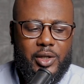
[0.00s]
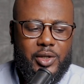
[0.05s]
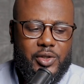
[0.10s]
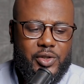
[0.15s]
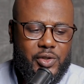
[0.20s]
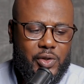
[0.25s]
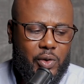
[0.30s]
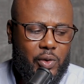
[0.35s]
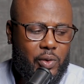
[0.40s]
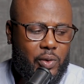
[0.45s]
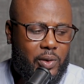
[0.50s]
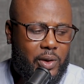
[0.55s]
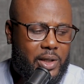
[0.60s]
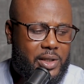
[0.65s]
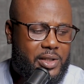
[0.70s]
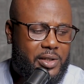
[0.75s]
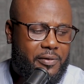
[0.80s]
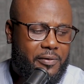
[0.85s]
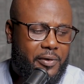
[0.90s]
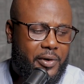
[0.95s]
So
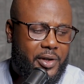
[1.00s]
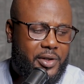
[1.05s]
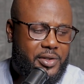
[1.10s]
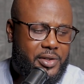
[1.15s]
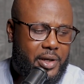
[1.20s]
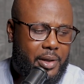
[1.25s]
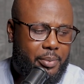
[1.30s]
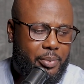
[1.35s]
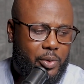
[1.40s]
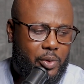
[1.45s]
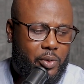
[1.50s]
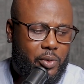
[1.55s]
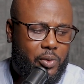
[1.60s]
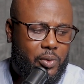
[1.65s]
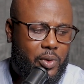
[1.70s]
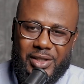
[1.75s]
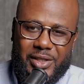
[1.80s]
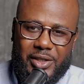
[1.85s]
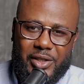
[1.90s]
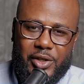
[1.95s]
let's say, for
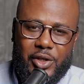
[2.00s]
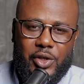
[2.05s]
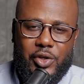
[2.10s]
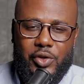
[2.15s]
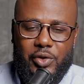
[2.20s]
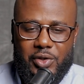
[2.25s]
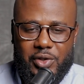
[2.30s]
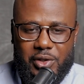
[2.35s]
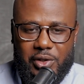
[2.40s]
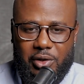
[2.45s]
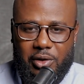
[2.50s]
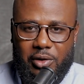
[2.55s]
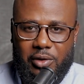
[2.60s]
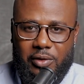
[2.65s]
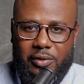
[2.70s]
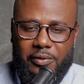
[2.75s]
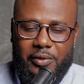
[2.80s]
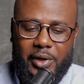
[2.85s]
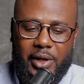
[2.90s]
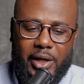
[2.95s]
example, say
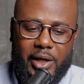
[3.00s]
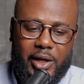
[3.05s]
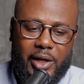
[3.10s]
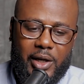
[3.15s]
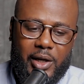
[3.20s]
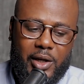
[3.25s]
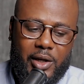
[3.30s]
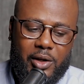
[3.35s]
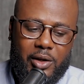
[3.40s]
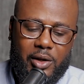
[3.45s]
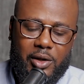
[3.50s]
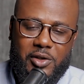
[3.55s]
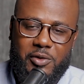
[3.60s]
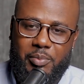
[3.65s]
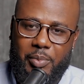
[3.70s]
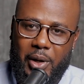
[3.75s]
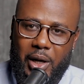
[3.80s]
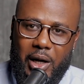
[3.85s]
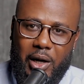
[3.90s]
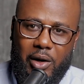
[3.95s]
yourself and a
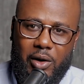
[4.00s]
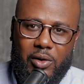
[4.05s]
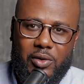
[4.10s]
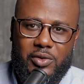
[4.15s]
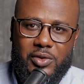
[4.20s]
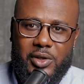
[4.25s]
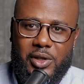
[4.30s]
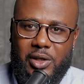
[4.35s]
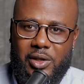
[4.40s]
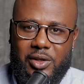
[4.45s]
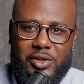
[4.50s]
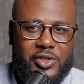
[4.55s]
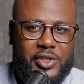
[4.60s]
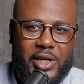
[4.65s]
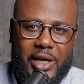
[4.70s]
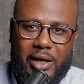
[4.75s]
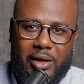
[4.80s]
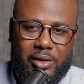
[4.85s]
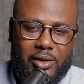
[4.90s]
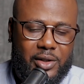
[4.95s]
spouse and a
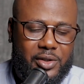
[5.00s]
child.